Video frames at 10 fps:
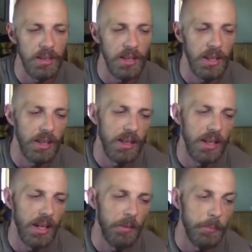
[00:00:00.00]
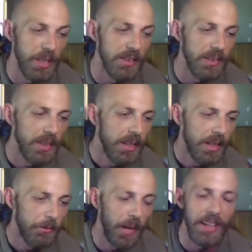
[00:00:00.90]
And I've
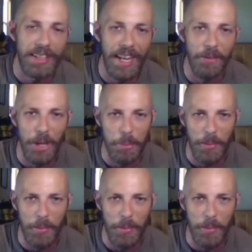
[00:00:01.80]
finally gave up